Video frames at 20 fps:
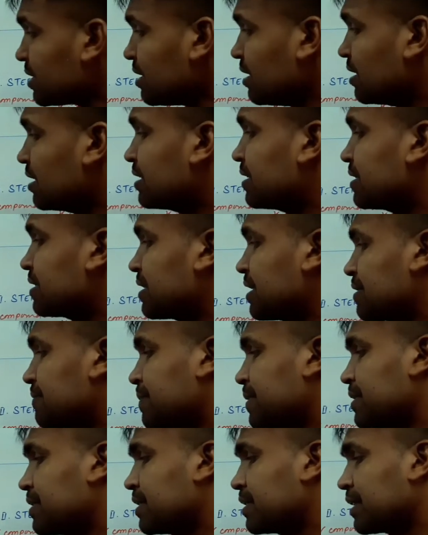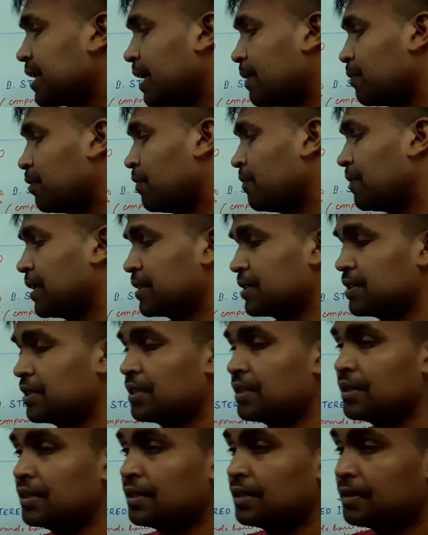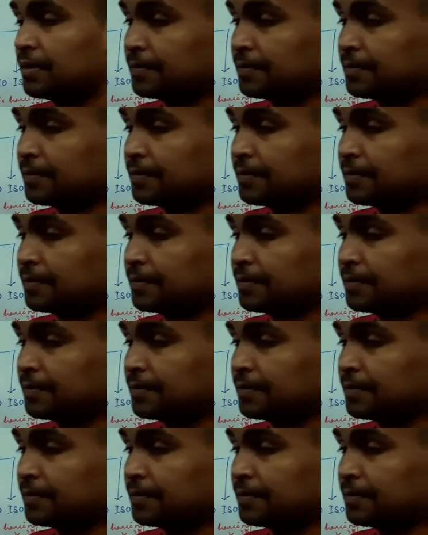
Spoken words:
it is a special type of functional